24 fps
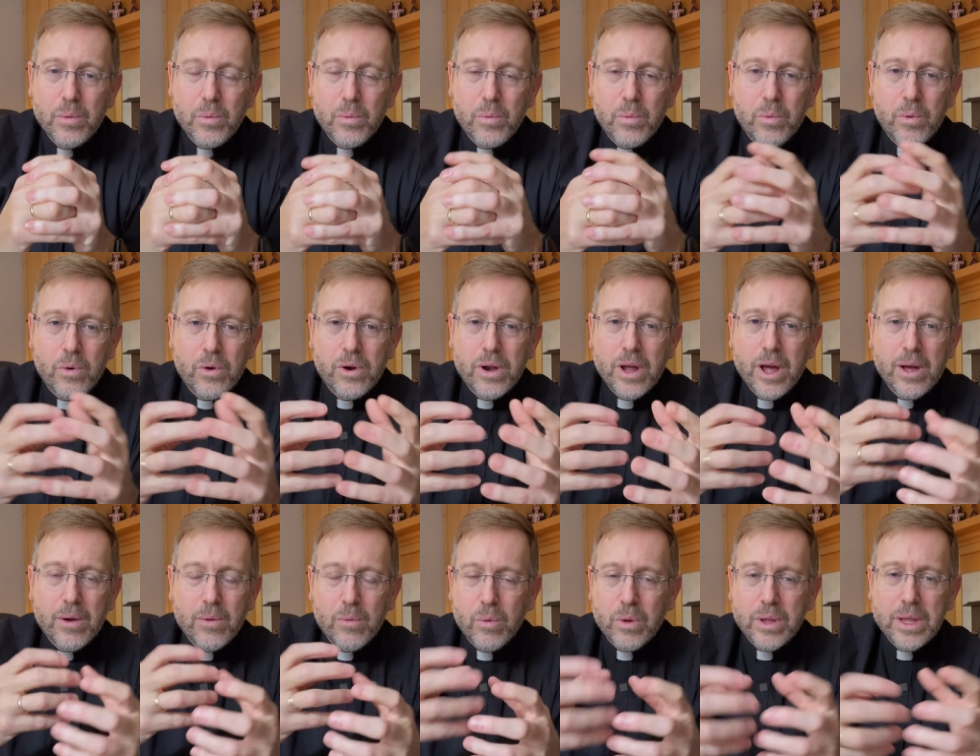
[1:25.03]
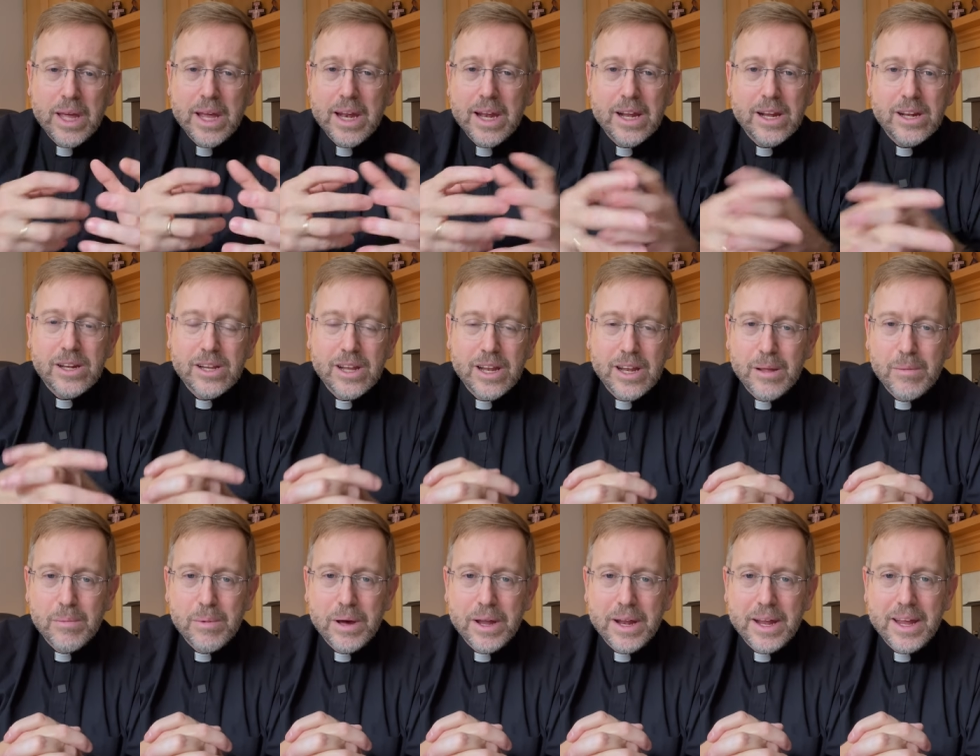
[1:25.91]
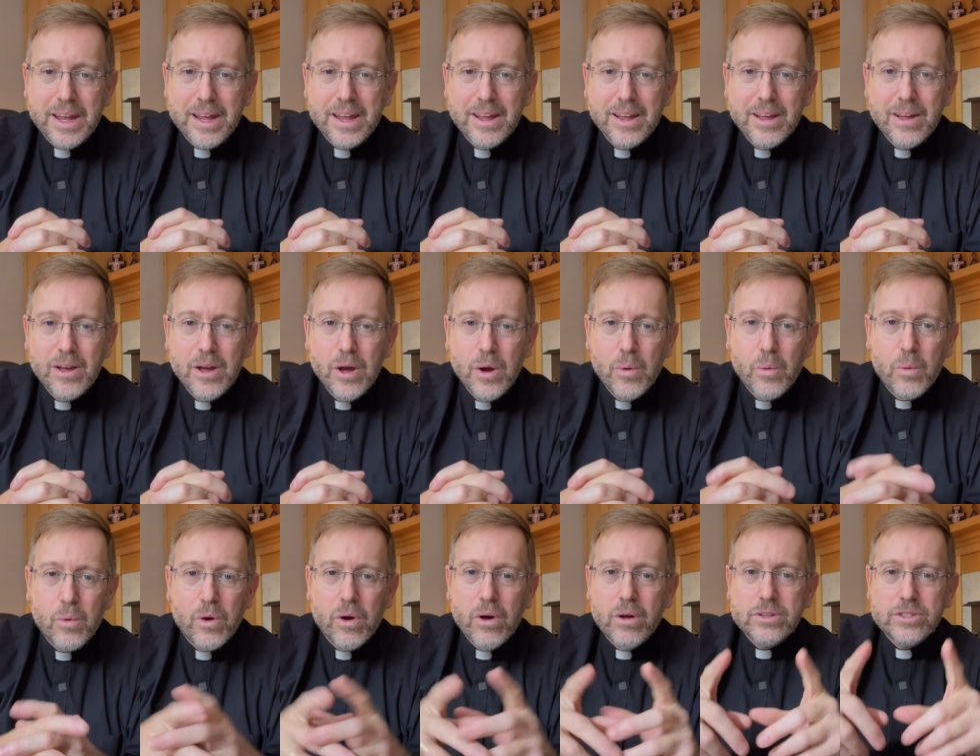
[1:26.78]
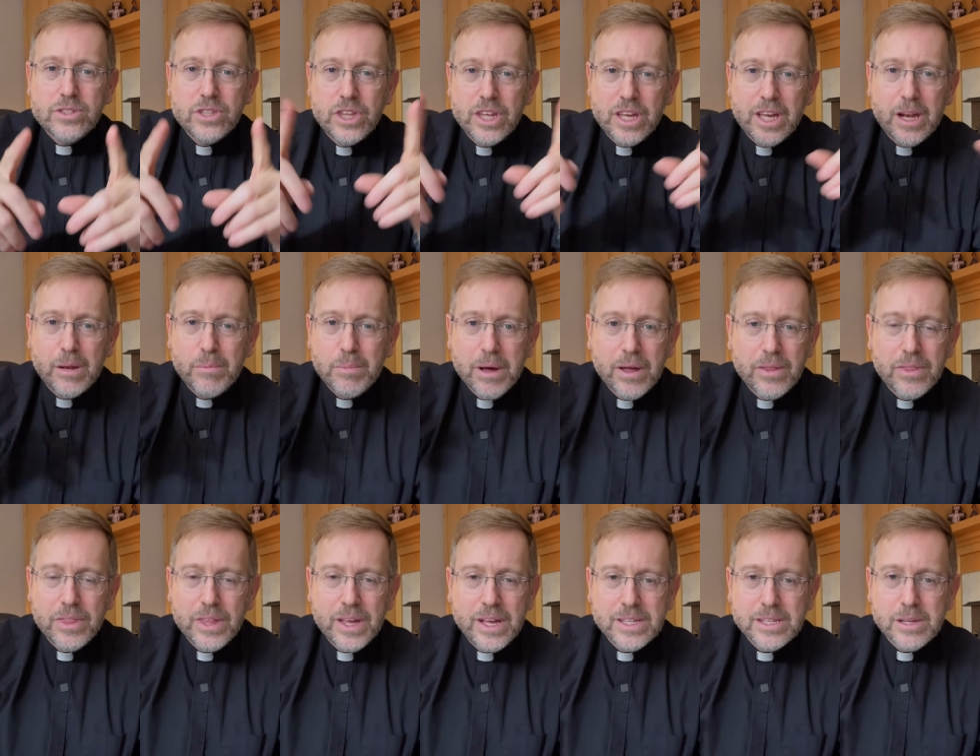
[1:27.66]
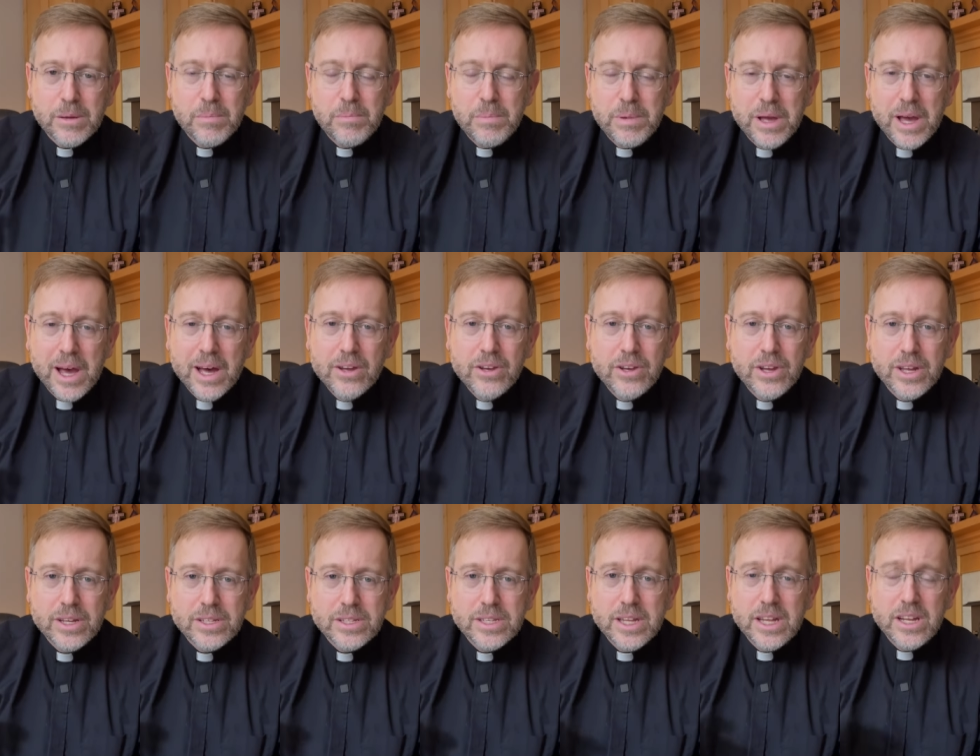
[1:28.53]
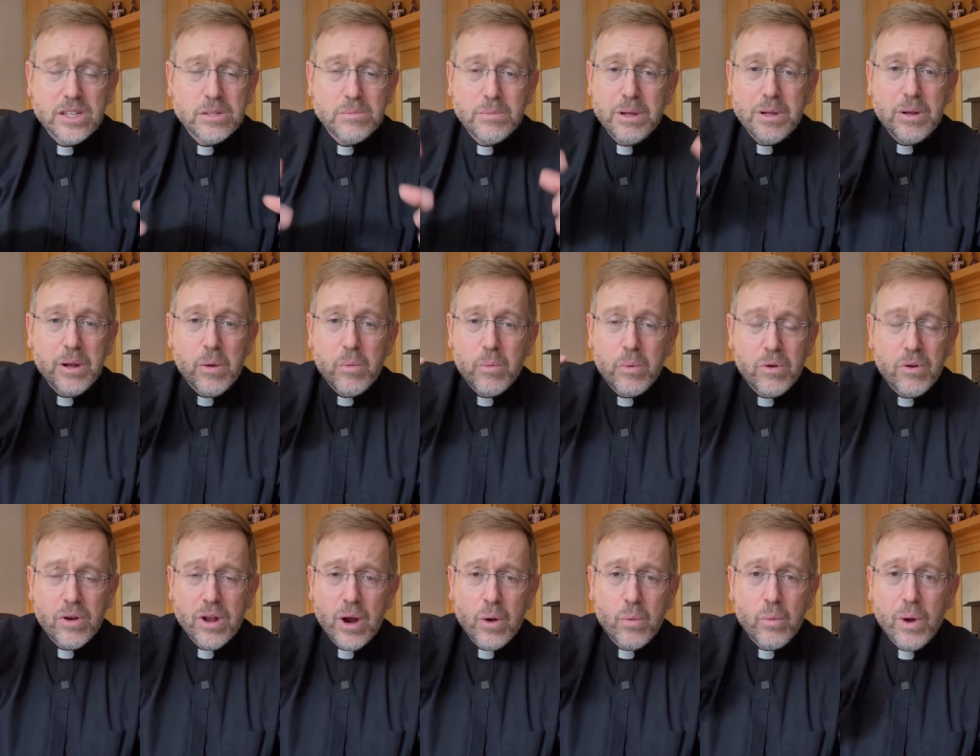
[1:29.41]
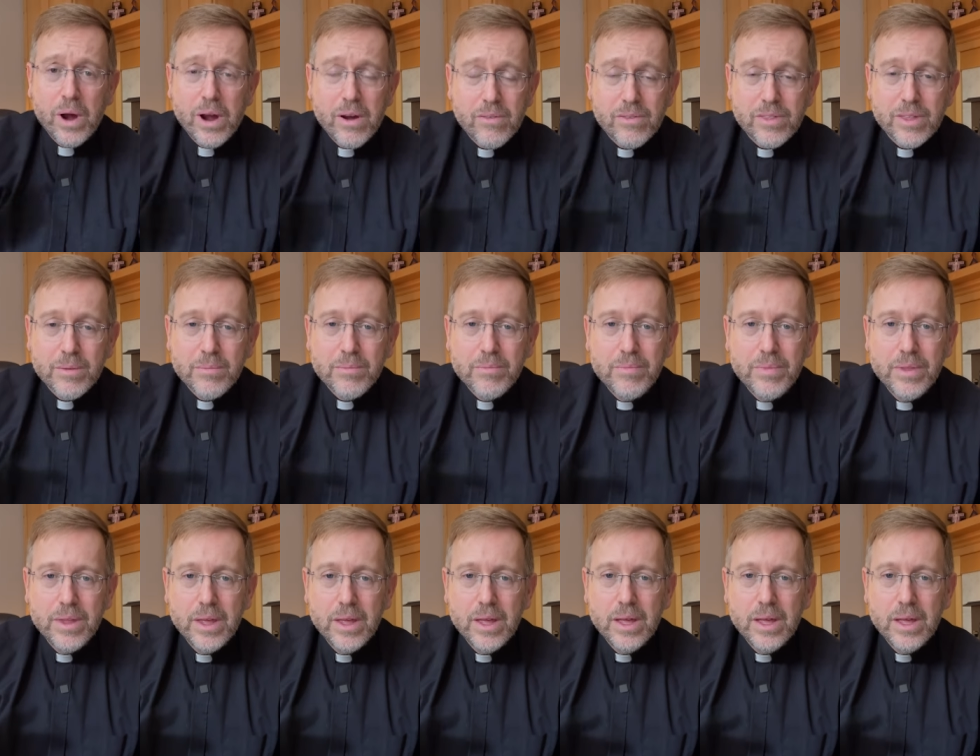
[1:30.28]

we're not relating to anybody we're all thinking about things that are beyond us. That doesn't mean that we're not aware of them,